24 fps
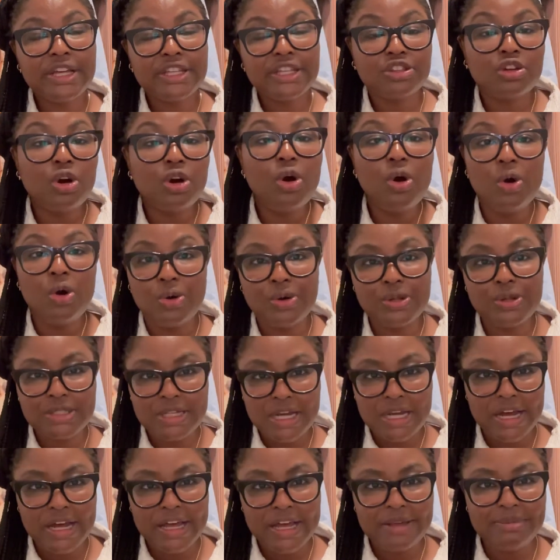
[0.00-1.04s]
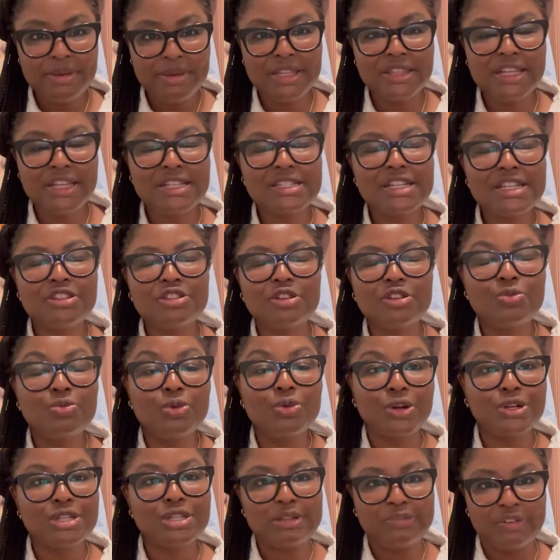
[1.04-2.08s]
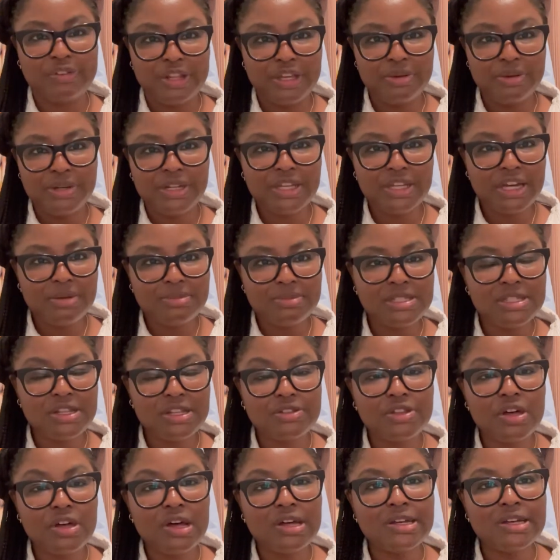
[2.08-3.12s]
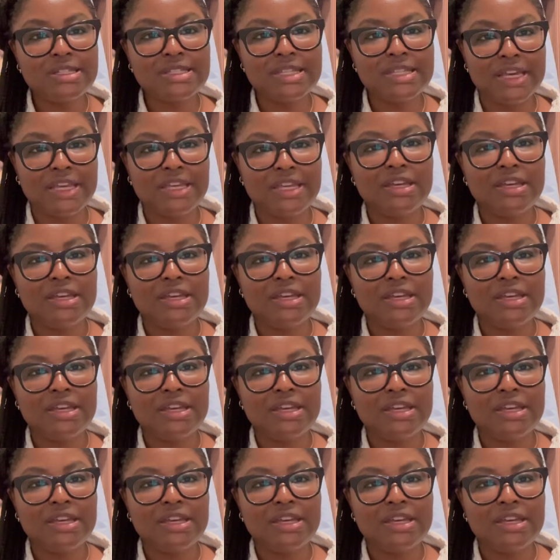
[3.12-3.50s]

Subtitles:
the whole time, and that's the worst feeling when it comes to thongs.